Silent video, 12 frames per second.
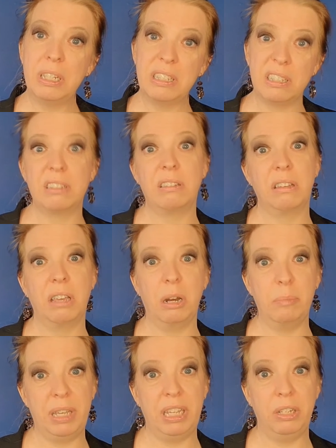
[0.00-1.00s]
is this going
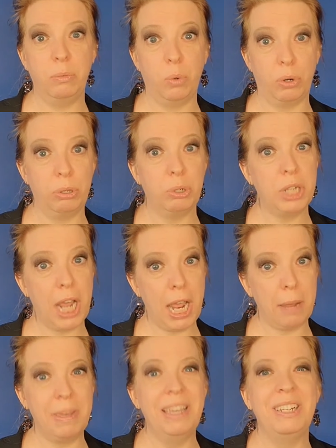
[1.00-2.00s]
to be worth your
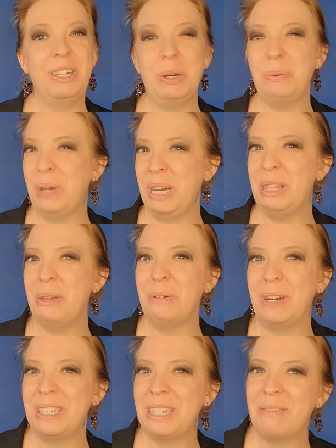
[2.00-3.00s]
time to read the
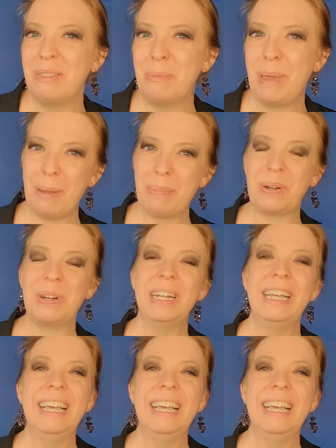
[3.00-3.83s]
rest of the paper?